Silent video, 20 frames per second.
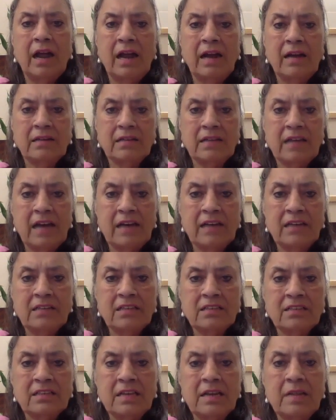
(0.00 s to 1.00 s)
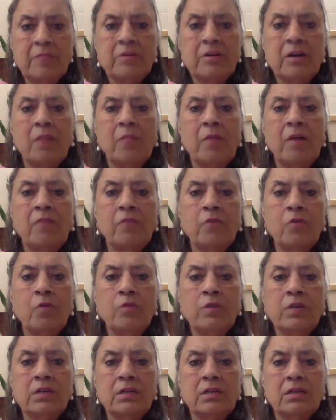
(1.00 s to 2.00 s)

and carry the same drama forward.